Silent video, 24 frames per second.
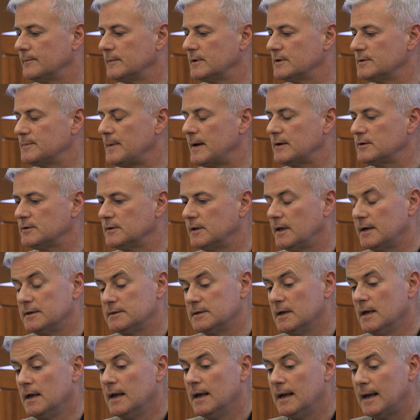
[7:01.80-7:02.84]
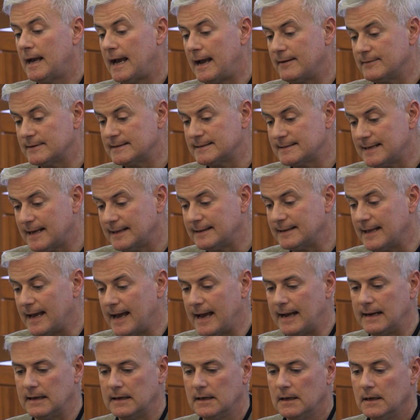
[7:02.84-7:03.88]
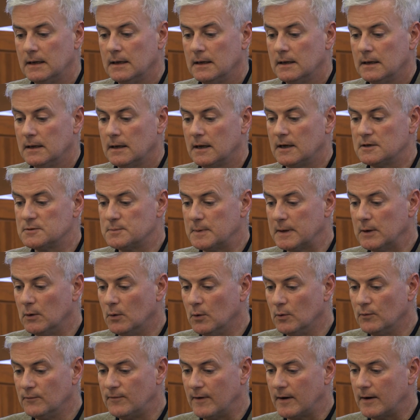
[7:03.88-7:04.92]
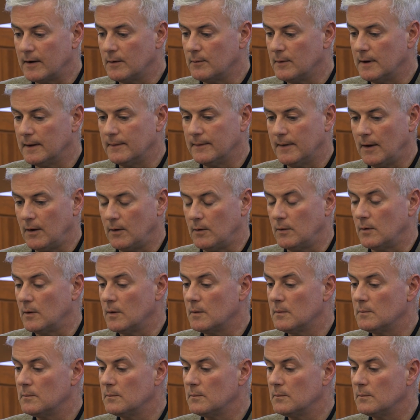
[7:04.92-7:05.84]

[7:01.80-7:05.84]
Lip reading: specialize. Having said that, as we all very well know,